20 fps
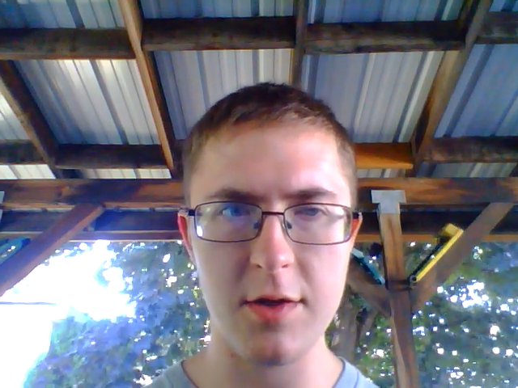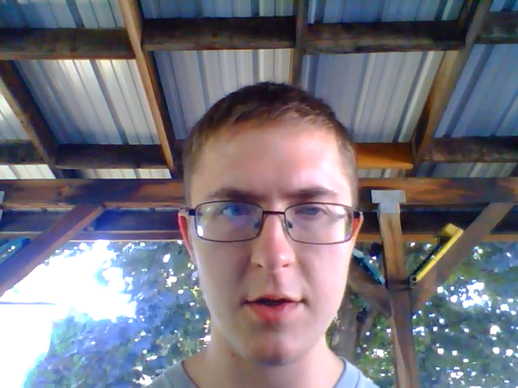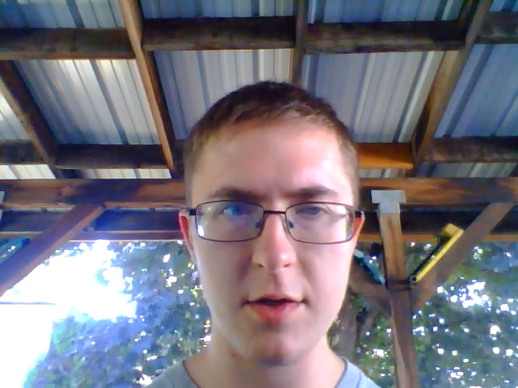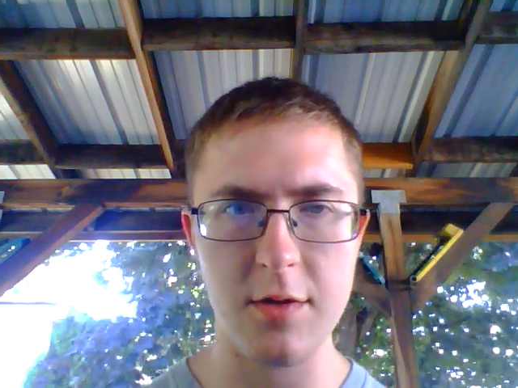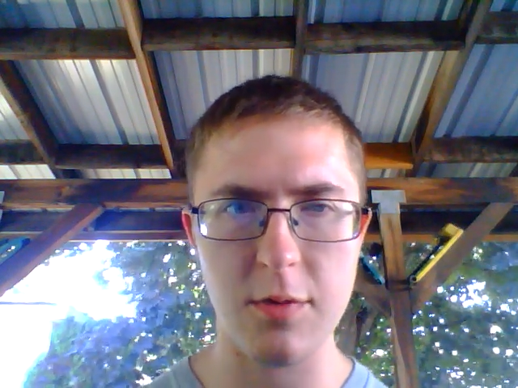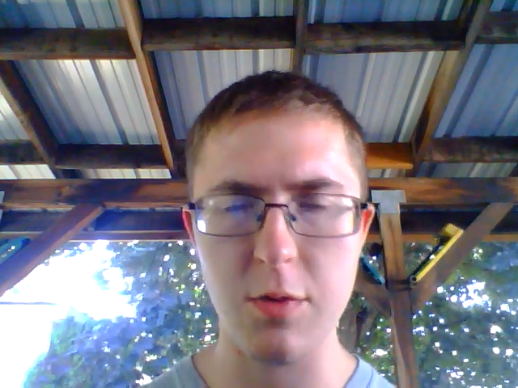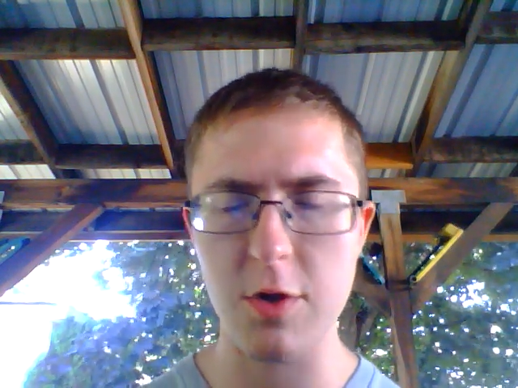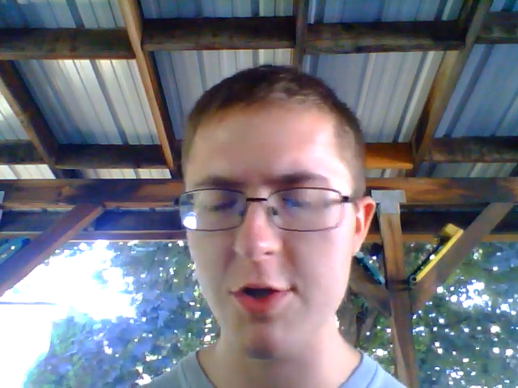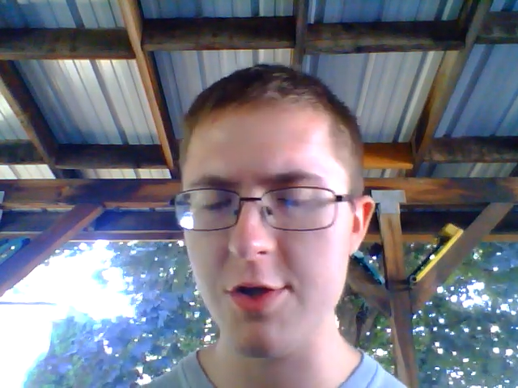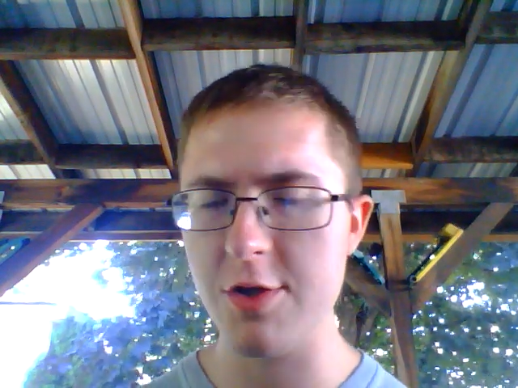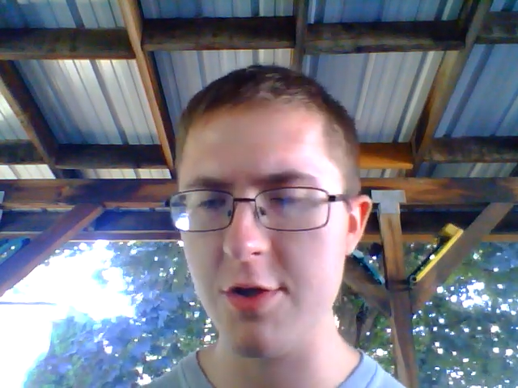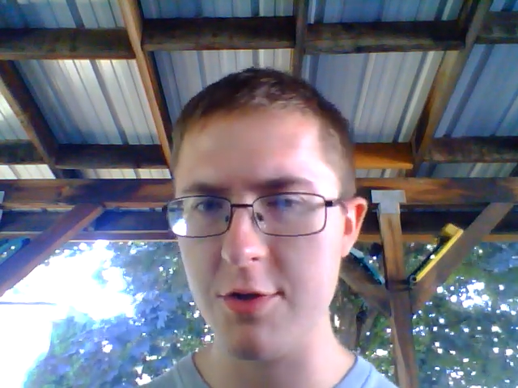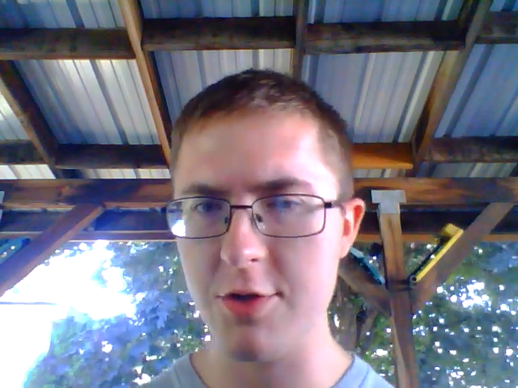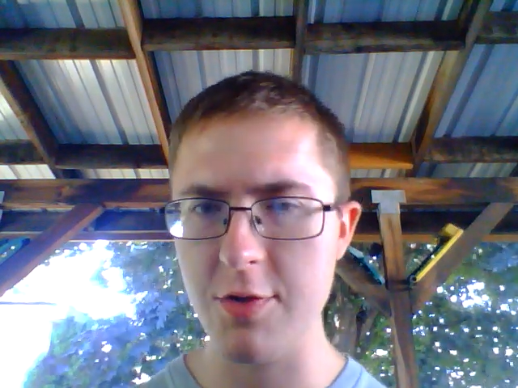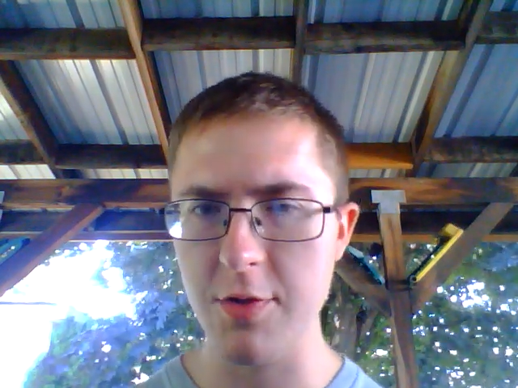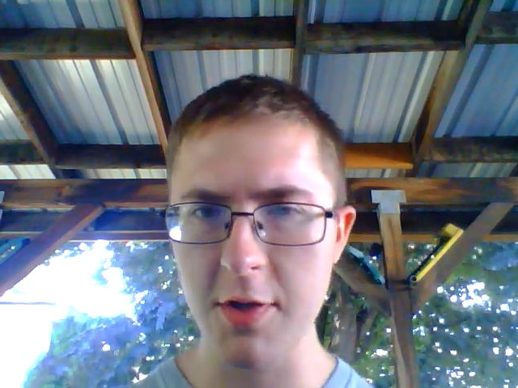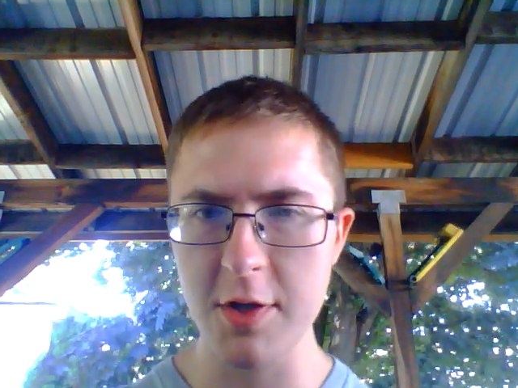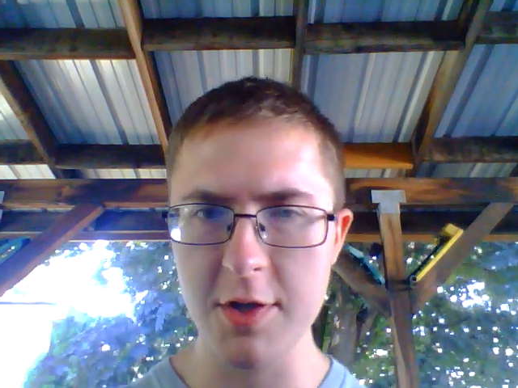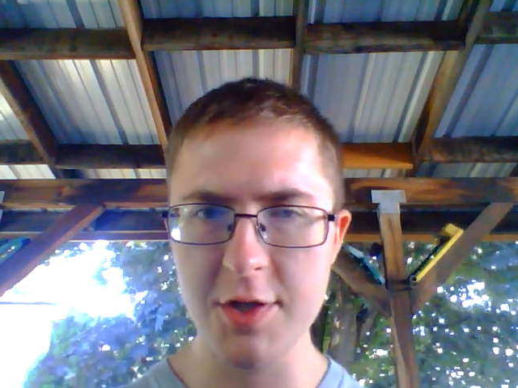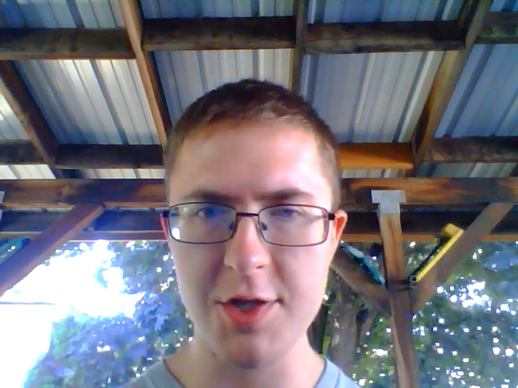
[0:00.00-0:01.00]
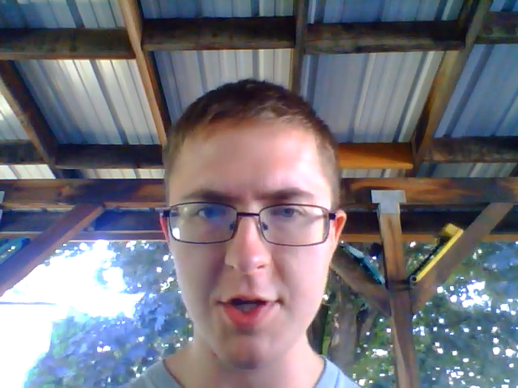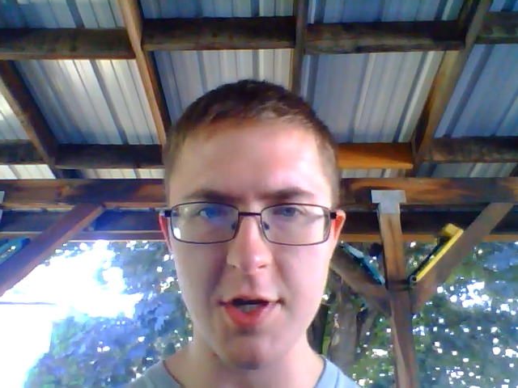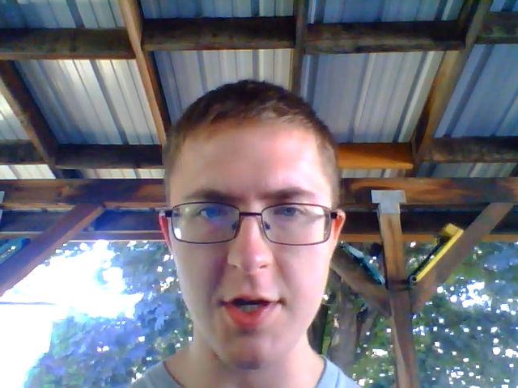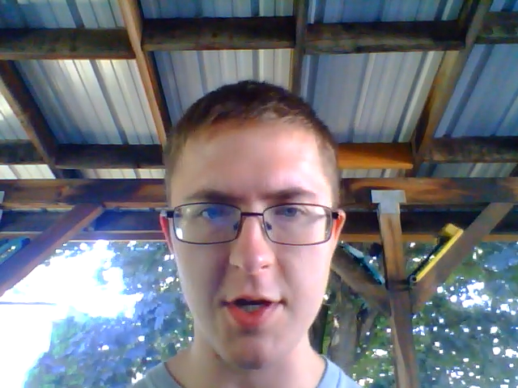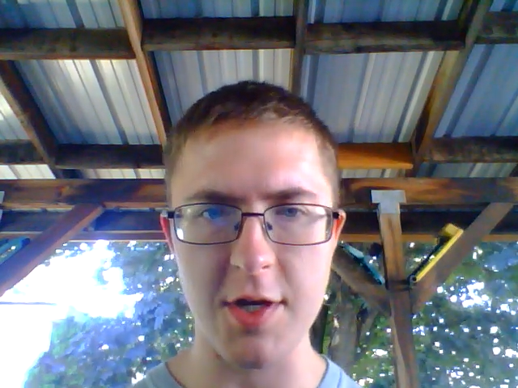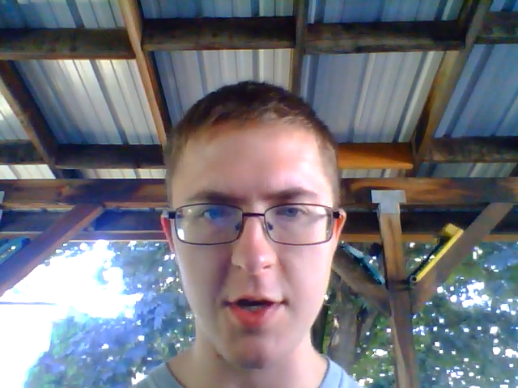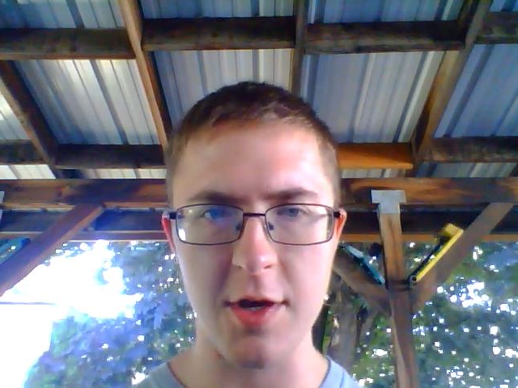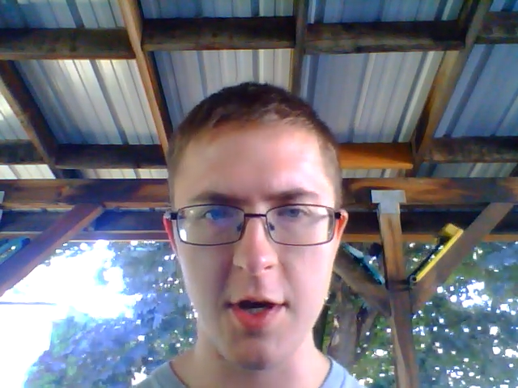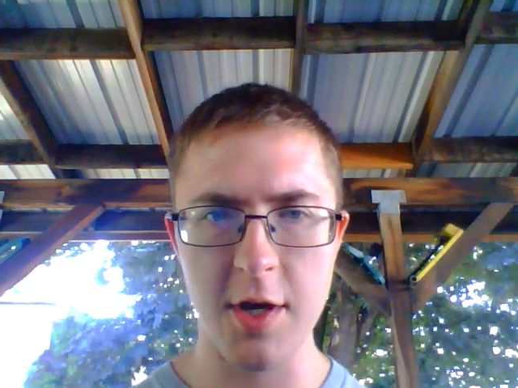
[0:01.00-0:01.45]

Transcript: original trilogy.